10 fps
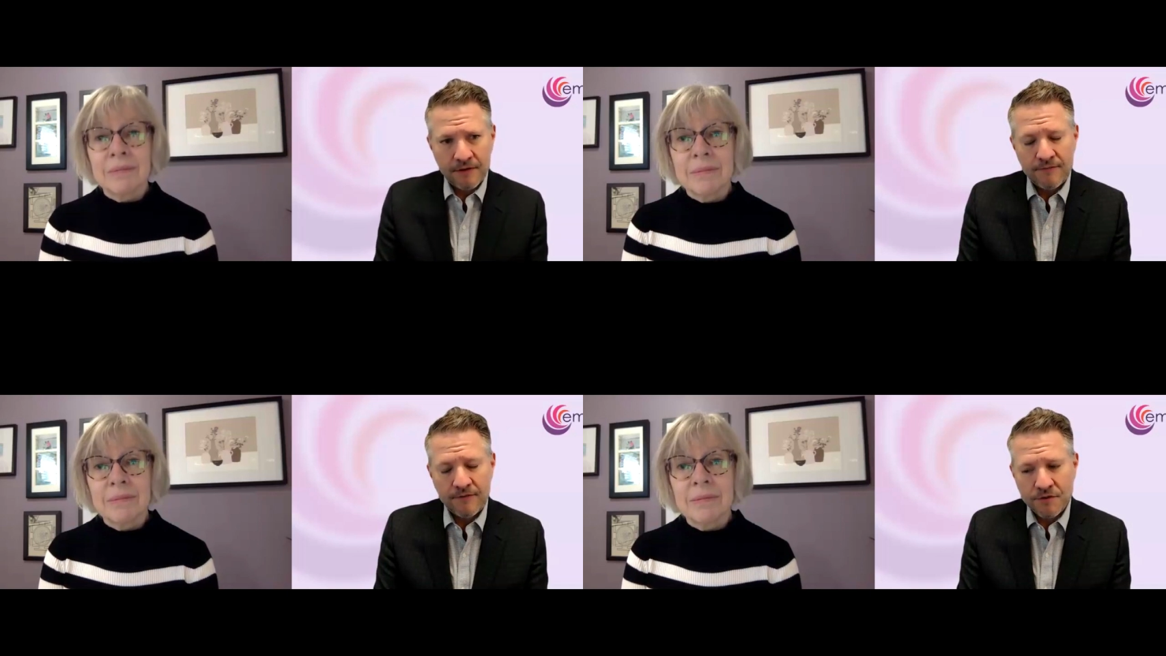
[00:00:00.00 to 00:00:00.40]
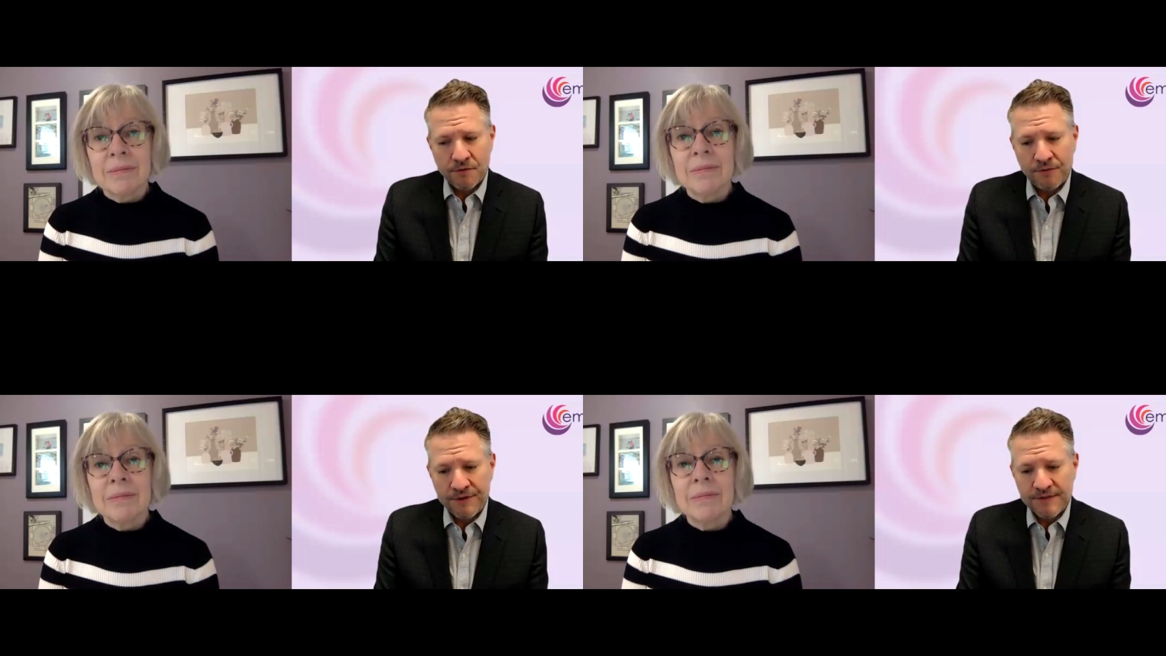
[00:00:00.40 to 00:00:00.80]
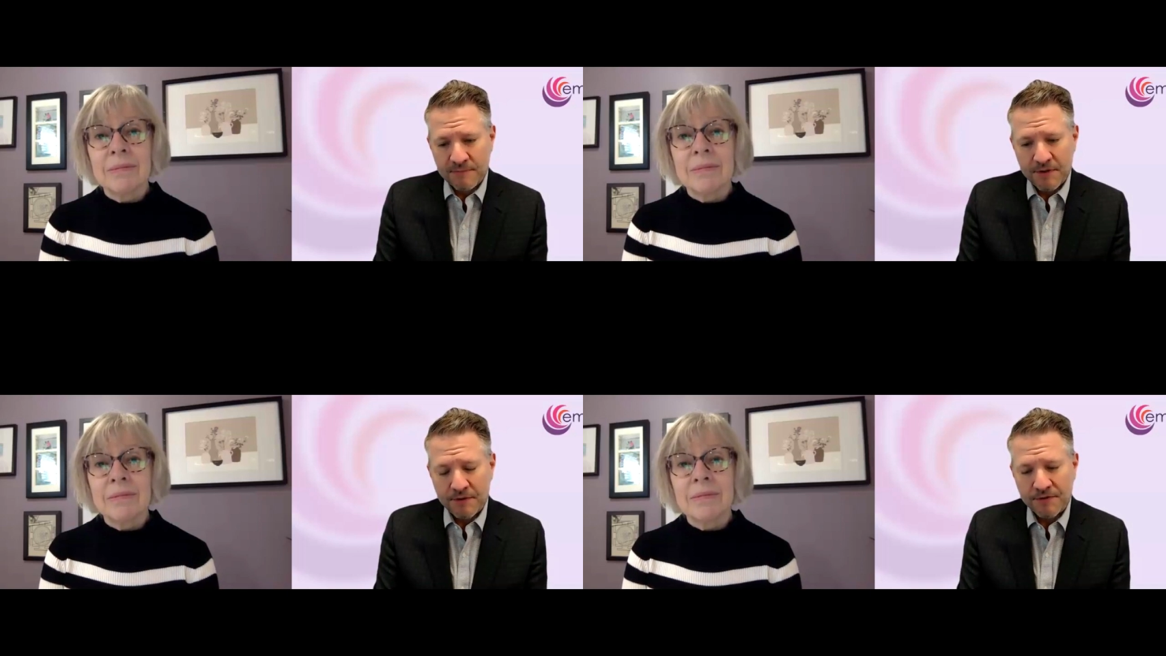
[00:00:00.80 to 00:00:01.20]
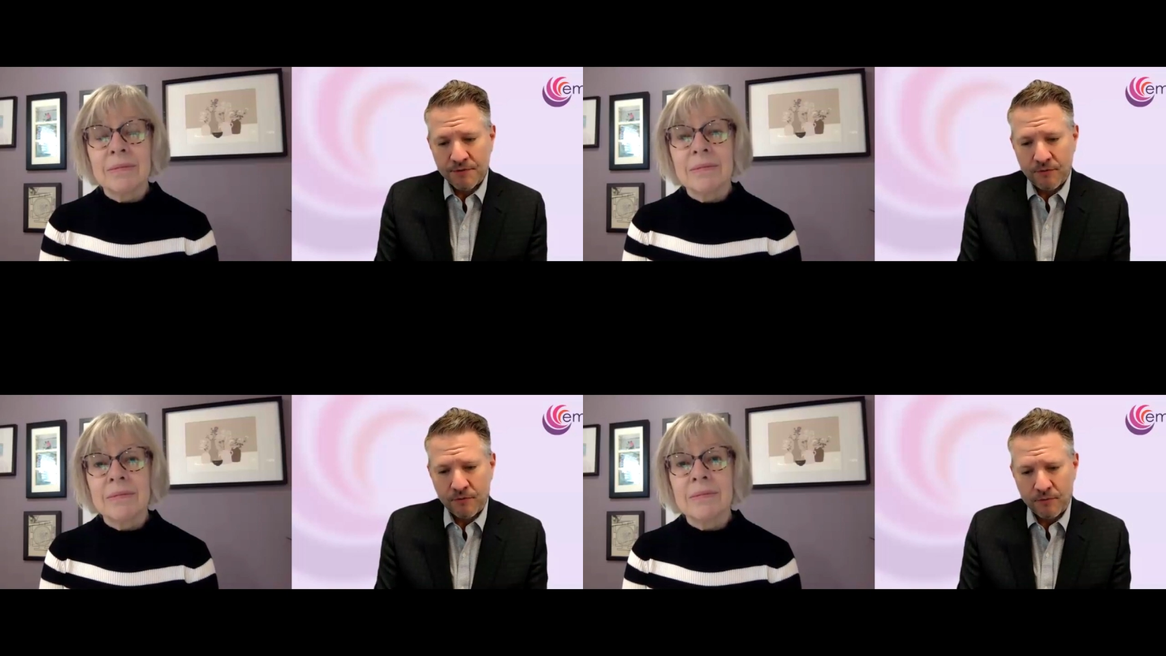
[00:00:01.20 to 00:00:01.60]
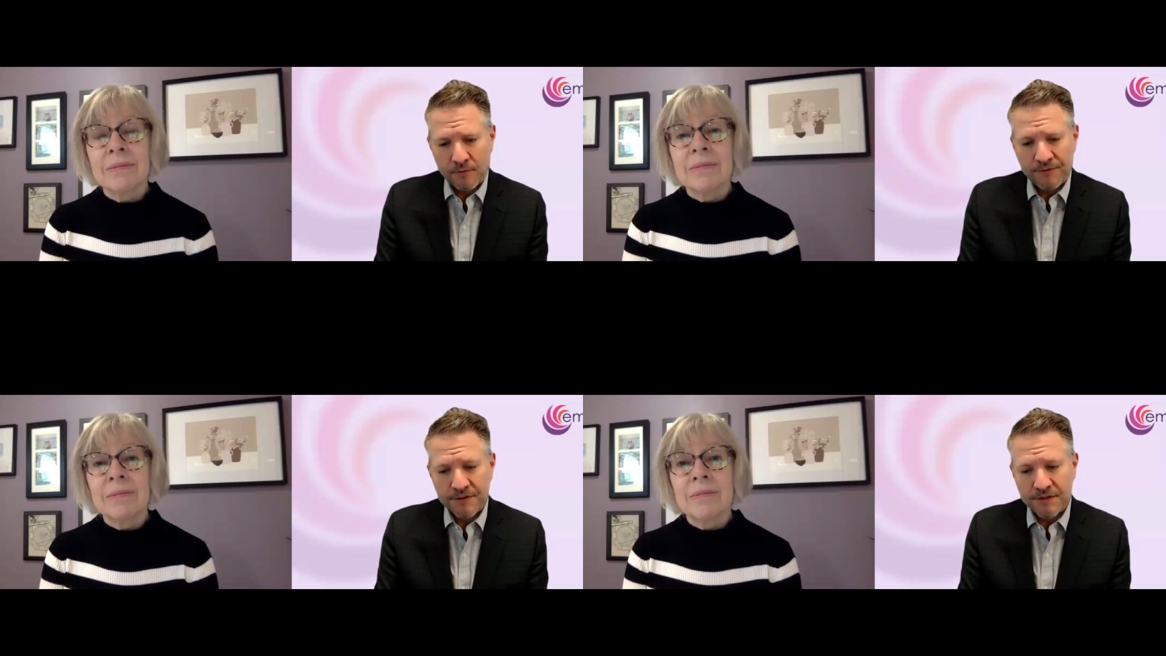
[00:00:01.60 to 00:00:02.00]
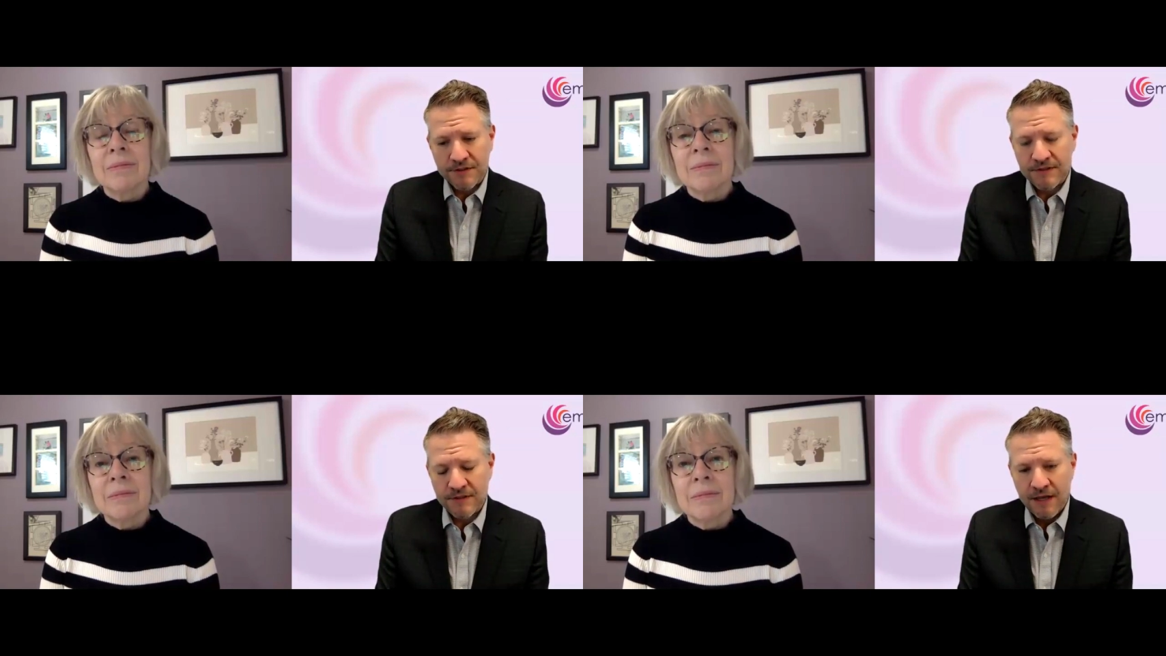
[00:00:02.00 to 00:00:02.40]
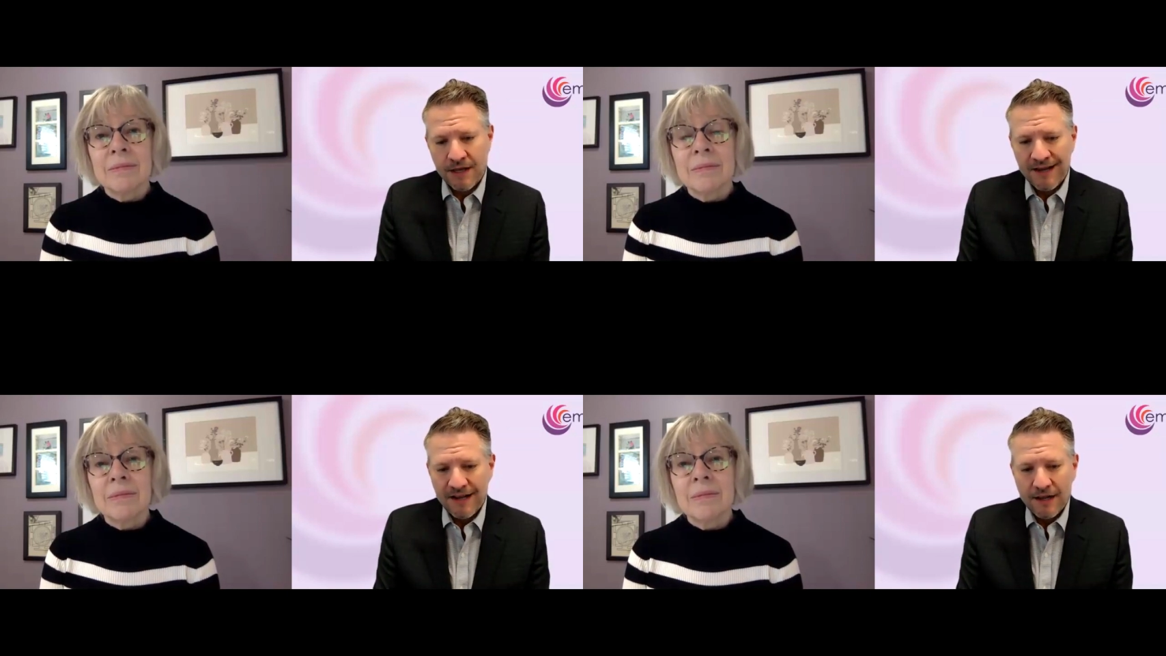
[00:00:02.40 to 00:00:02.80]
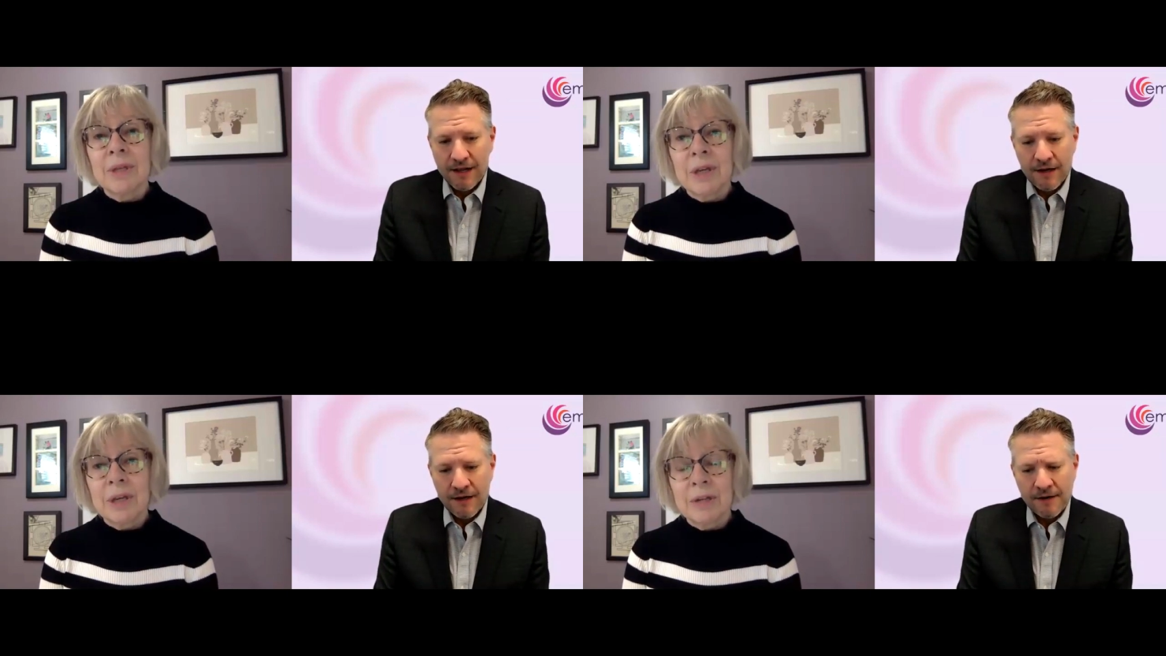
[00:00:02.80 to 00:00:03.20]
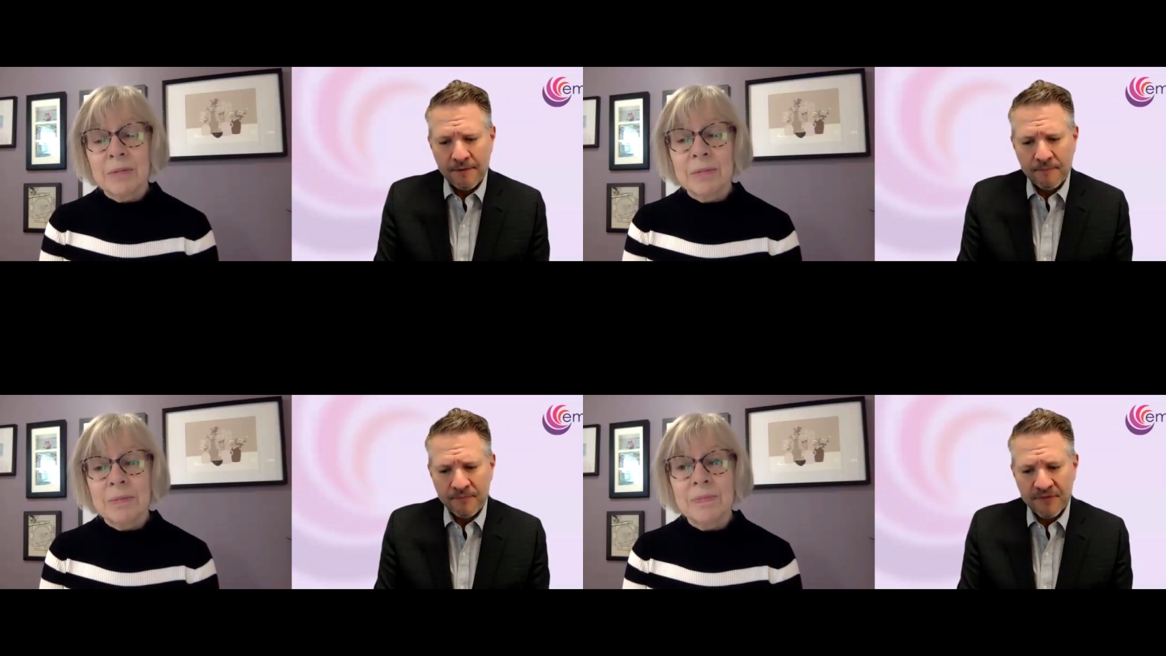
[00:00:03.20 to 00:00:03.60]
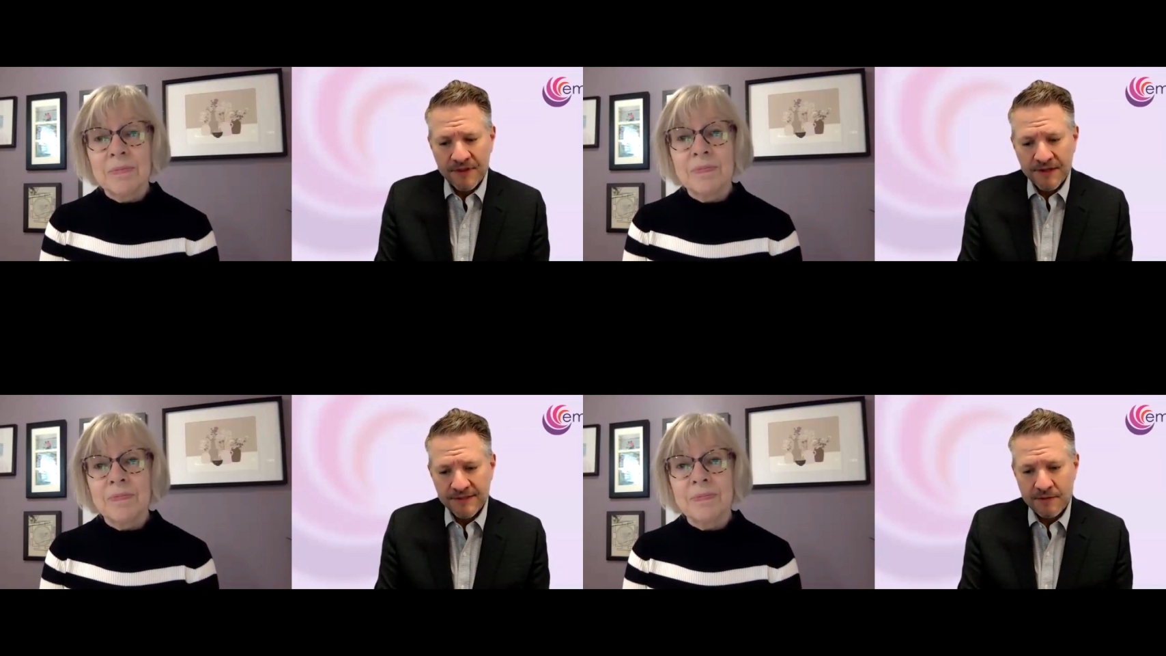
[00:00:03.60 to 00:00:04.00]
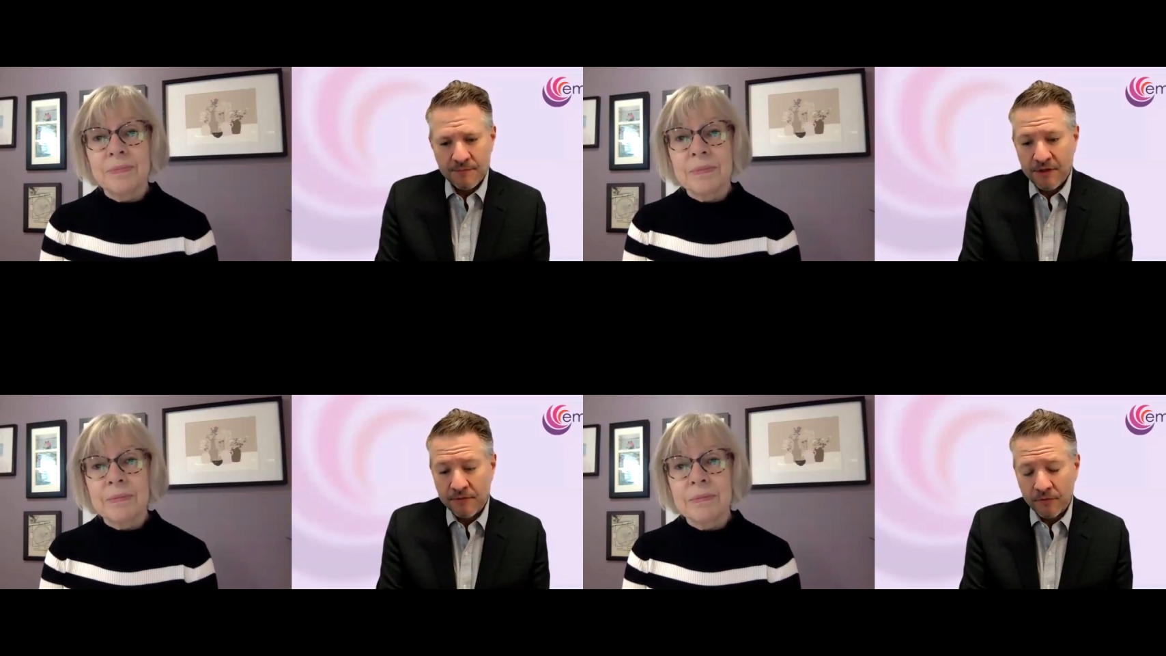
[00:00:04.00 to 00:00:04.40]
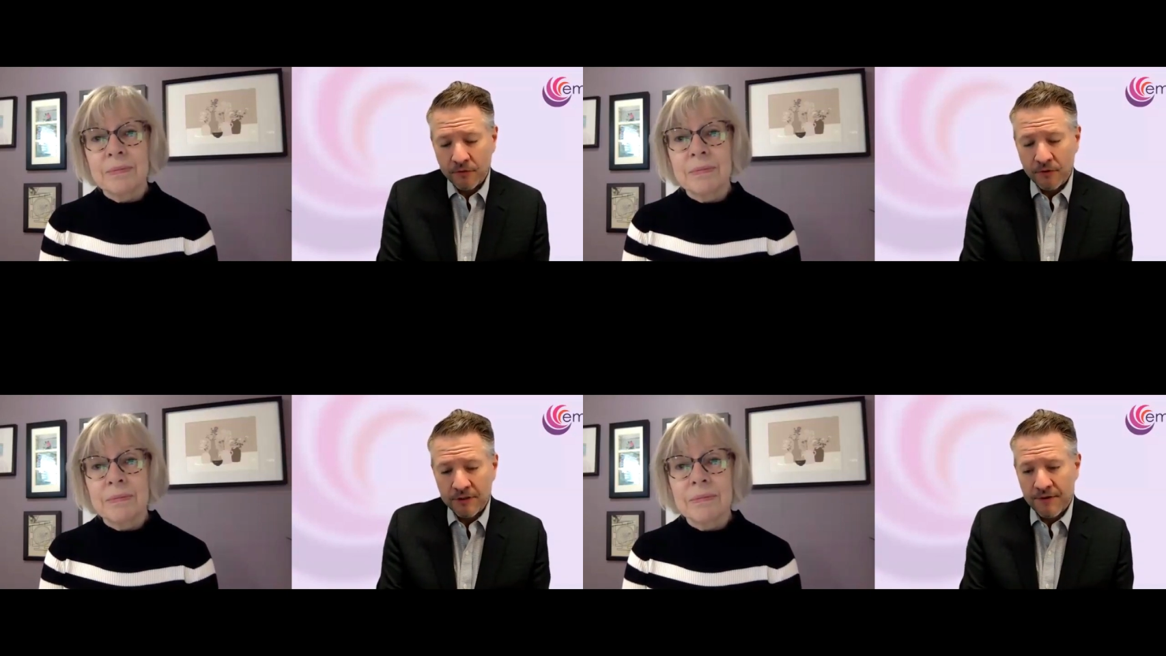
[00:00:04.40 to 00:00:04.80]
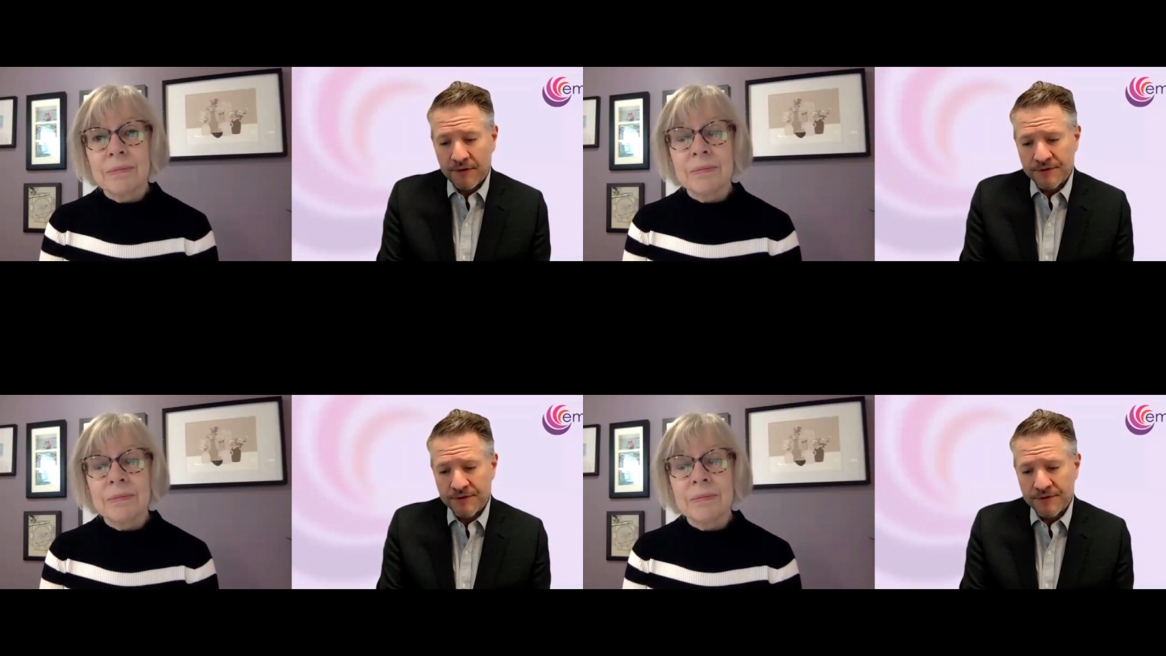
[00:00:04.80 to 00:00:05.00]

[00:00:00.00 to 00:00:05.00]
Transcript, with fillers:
Speaker 1: individual is spiritual or religious. This can be overlooked.